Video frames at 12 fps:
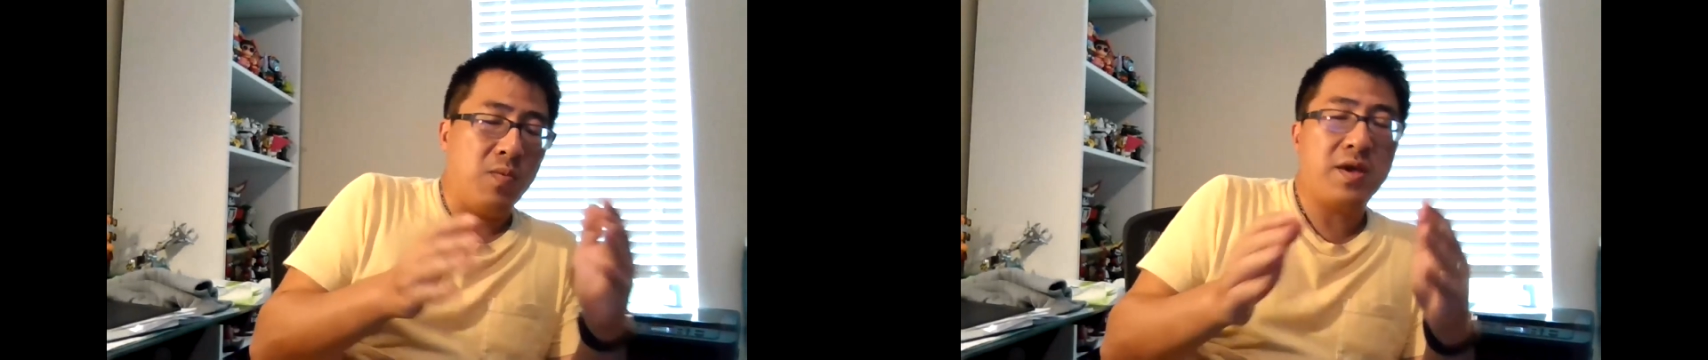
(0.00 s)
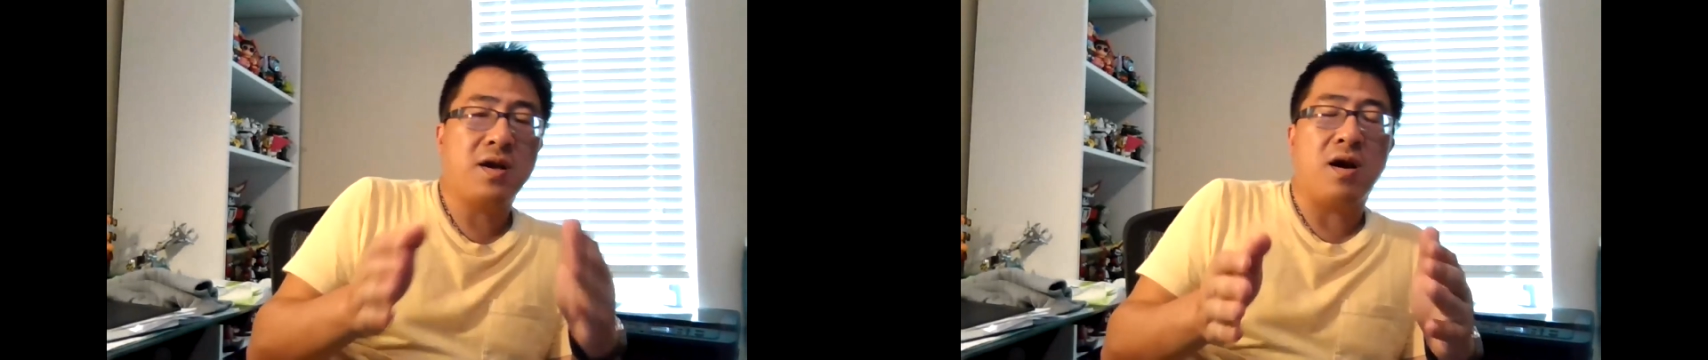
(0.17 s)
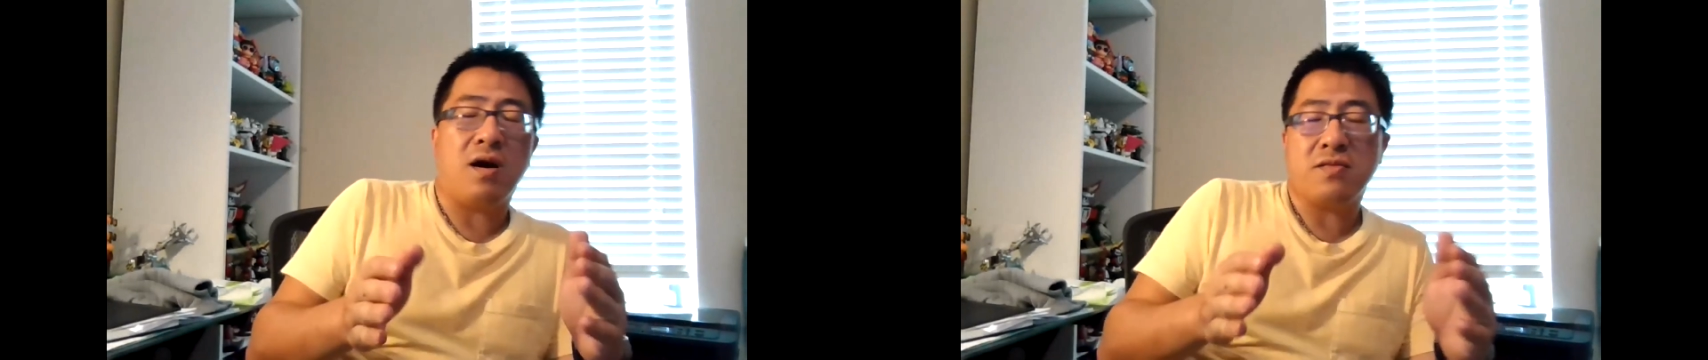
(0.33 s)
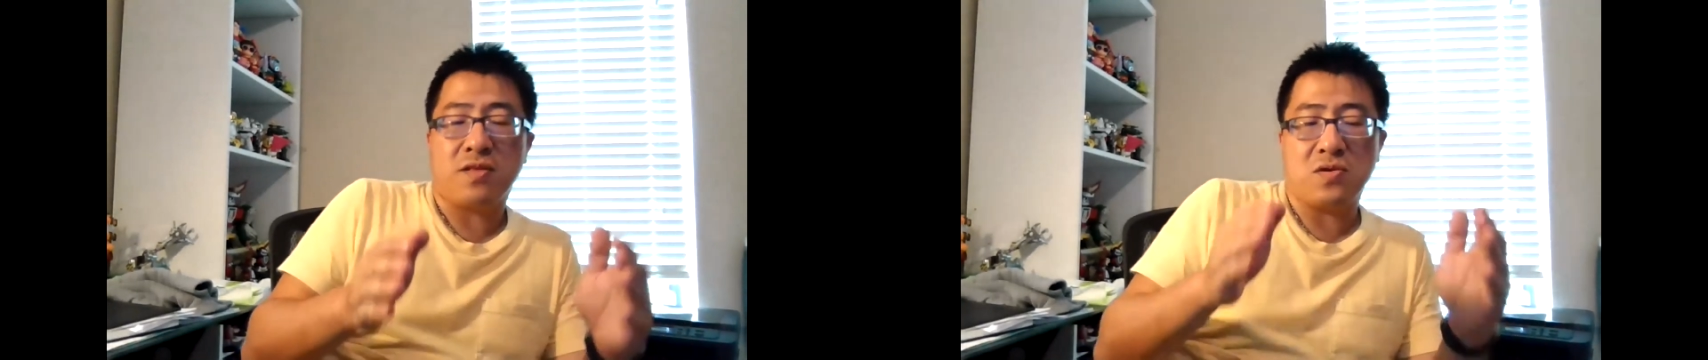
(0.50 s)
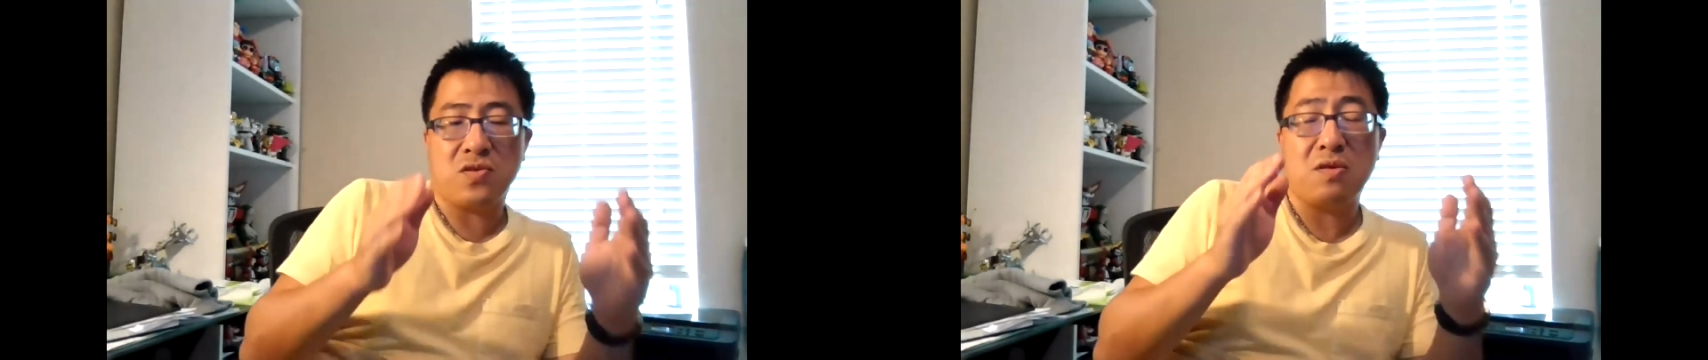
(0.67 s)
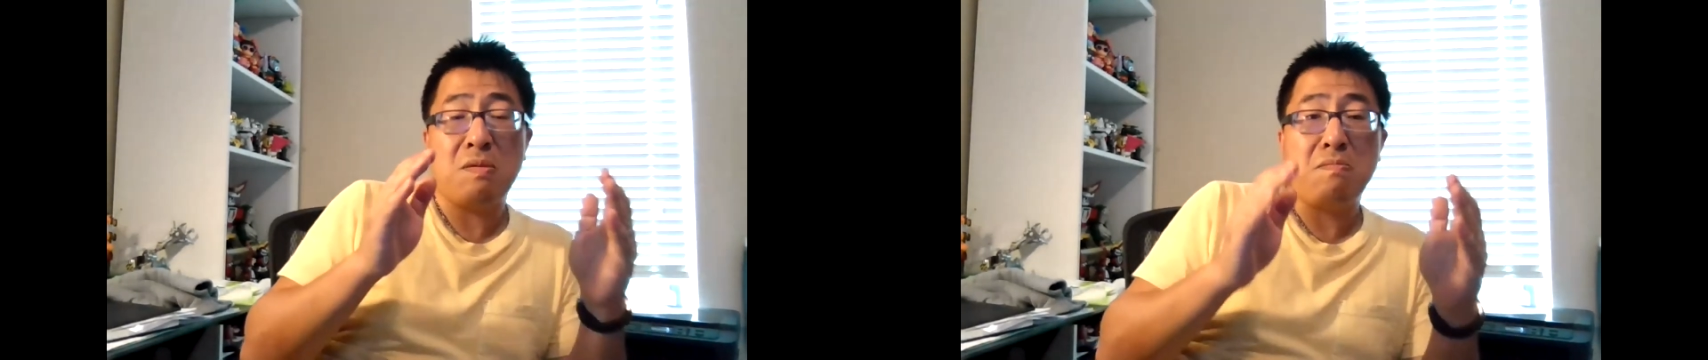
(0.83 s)
we call
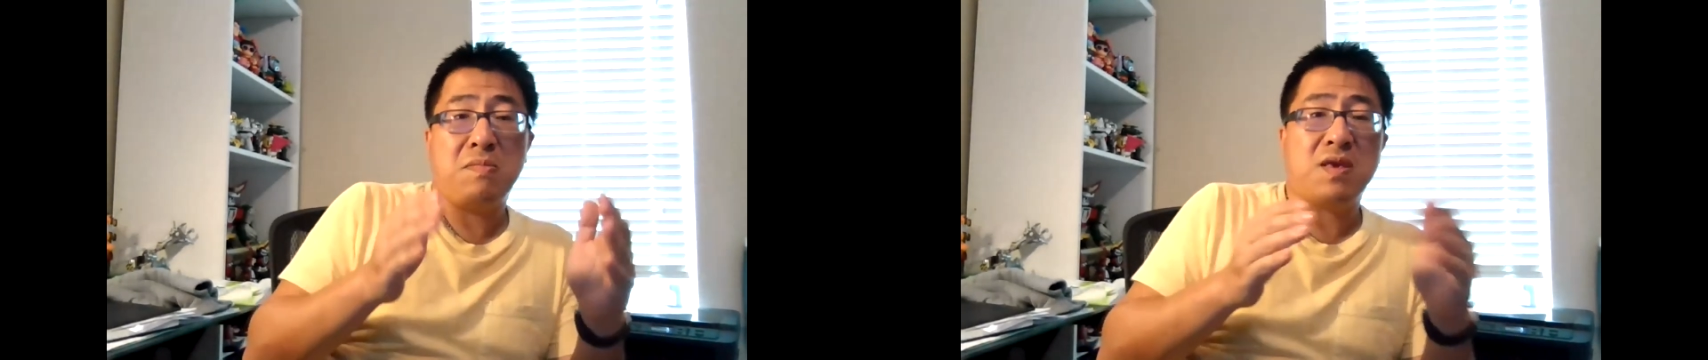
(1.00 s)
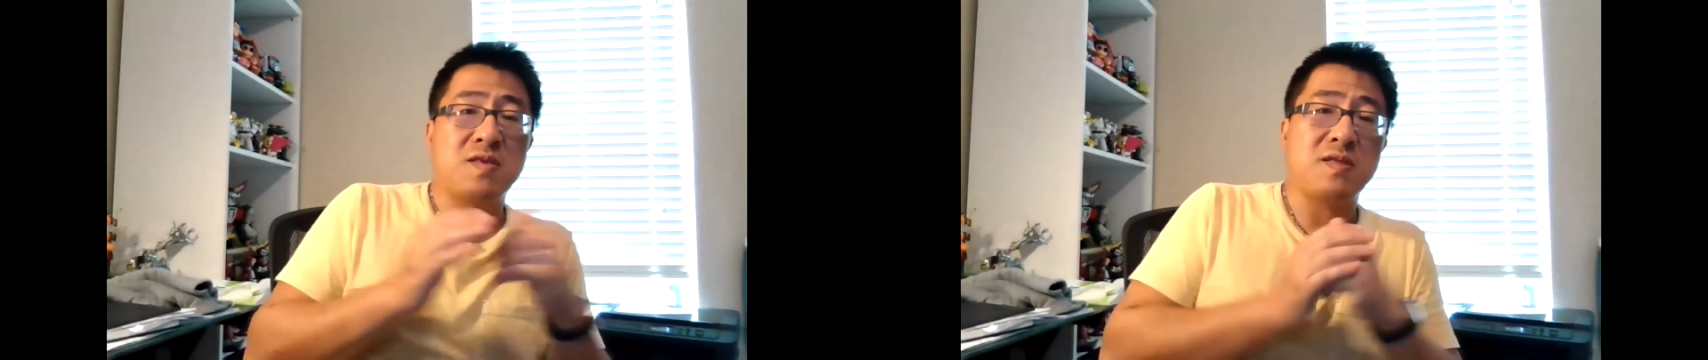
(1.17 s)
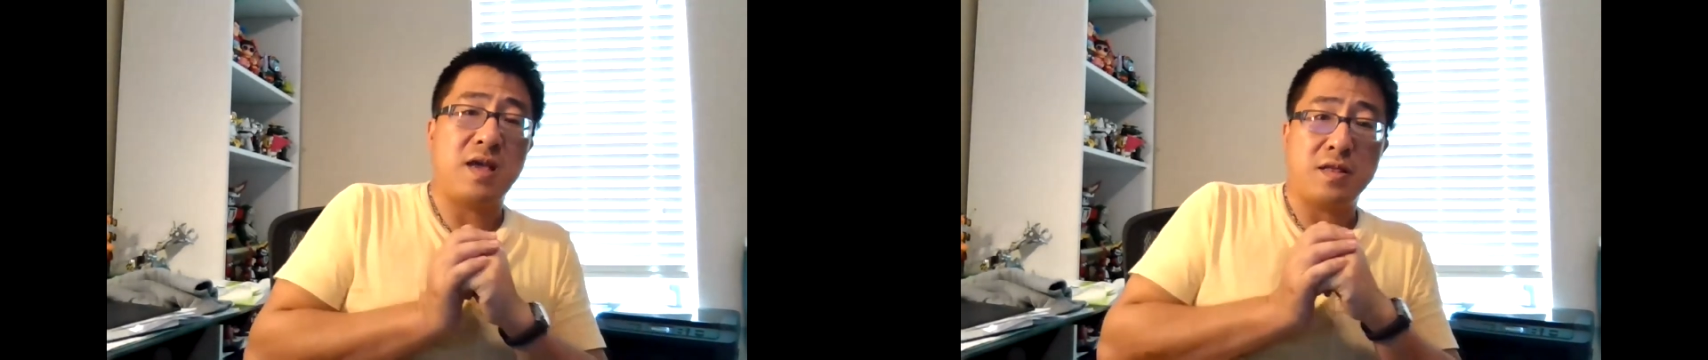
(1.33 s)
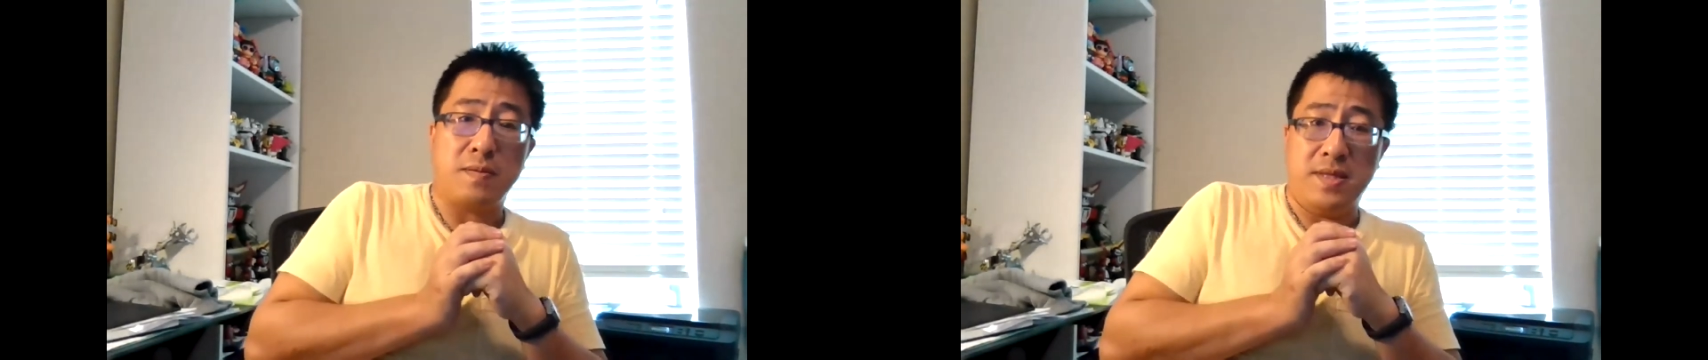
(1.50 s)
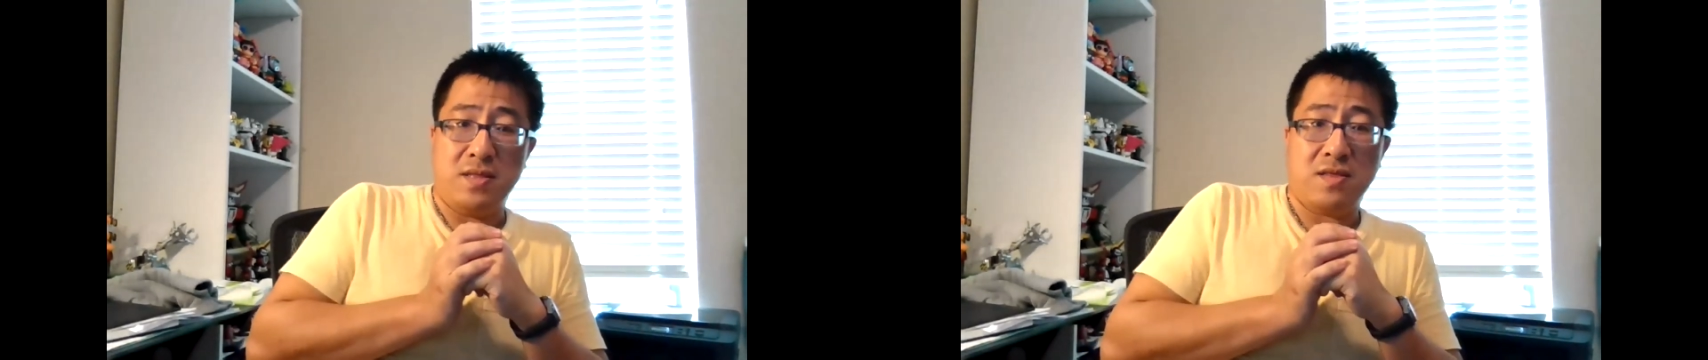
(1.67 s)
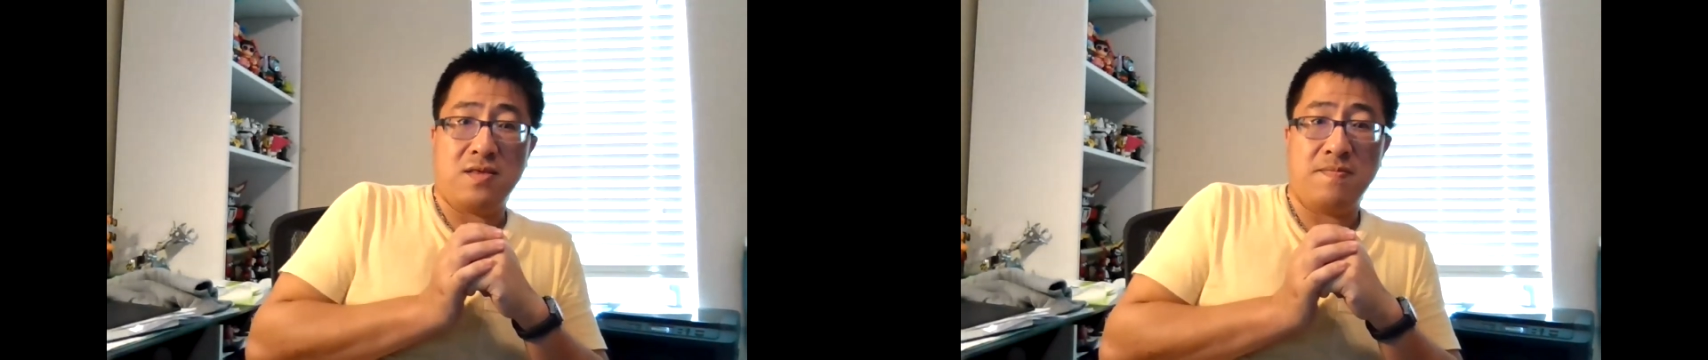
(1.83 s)
those
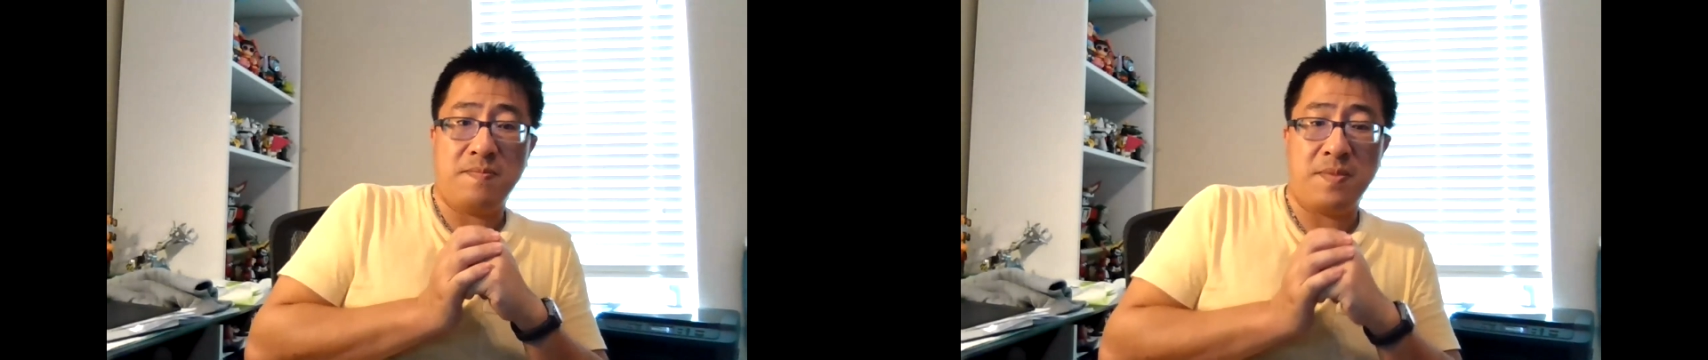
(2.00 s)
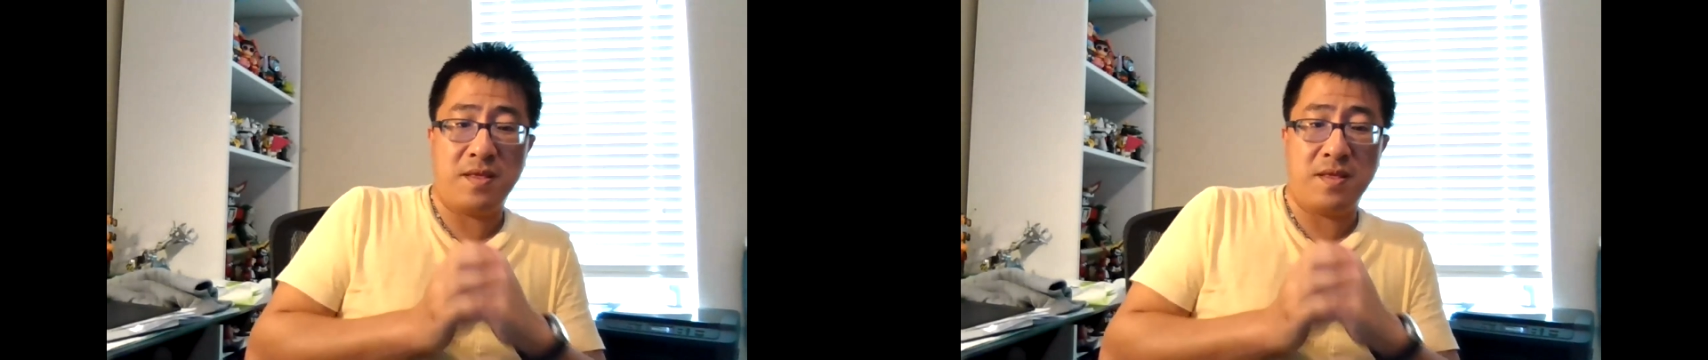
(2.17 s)
misstatements.